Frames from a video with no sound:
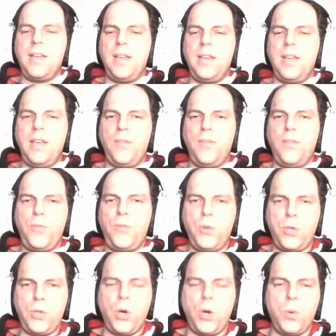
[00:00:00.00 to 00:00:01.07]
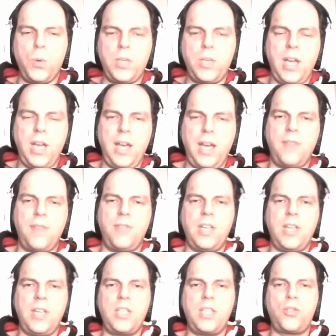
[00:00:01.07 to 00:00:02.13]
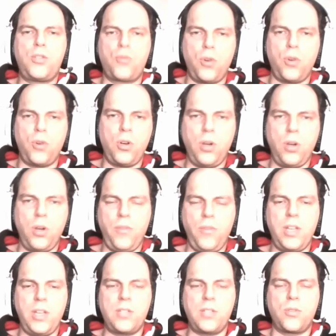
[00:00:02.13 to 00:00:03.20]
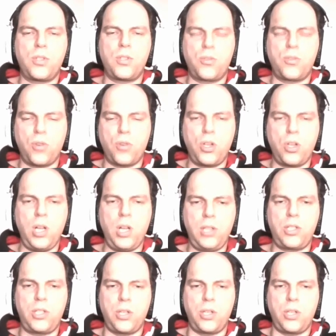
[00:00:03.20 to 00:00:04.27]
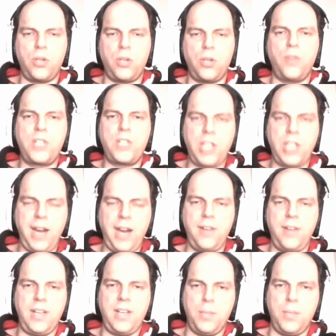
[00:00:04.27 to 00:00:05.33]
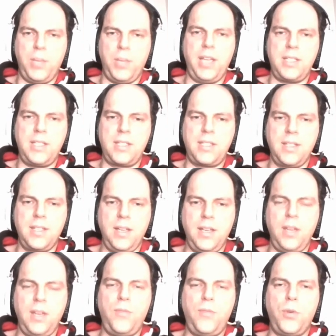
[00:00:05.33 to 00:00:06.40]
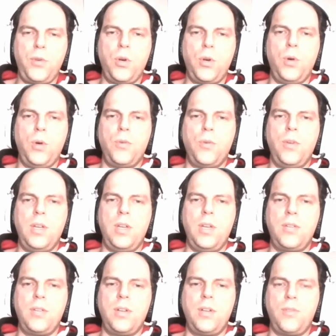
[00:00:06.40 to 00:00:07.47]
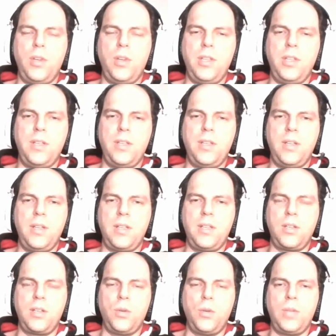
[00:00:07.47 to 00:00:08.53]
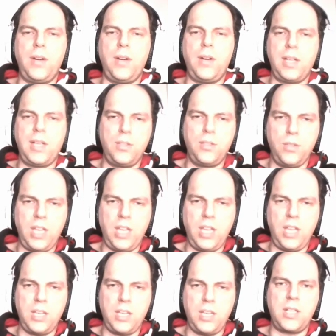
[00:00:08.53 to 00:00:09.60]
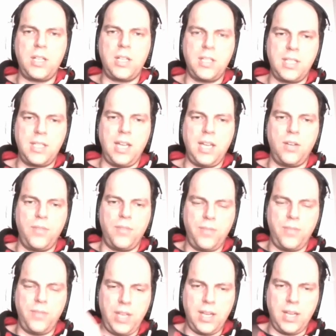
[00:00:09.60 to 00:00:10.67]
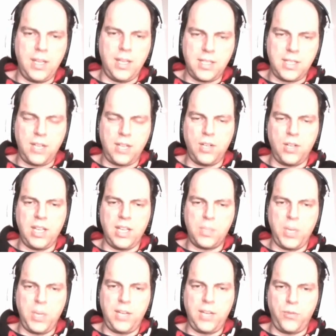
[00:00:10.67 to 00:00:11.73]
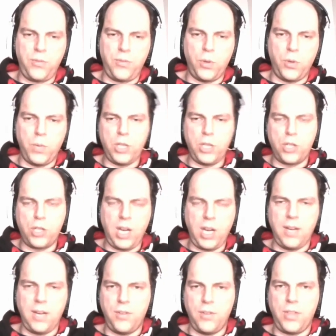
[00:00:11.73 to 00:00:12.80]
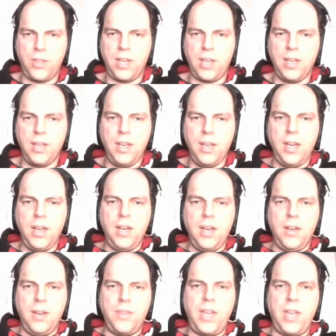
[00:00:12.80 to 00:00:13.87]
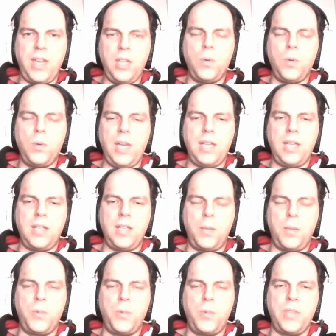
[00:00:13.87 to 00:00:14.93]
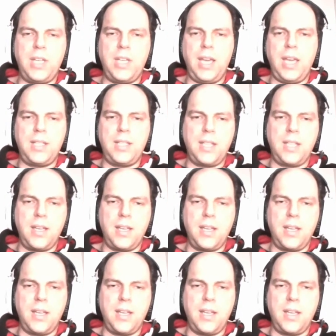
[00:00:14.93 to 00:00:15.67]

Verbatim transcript: if you don't have a strong governance or strong culture of sharing in place, if you go rather go directly to data mesh instead of via a centralized platform where you share everything, then you will end up with the data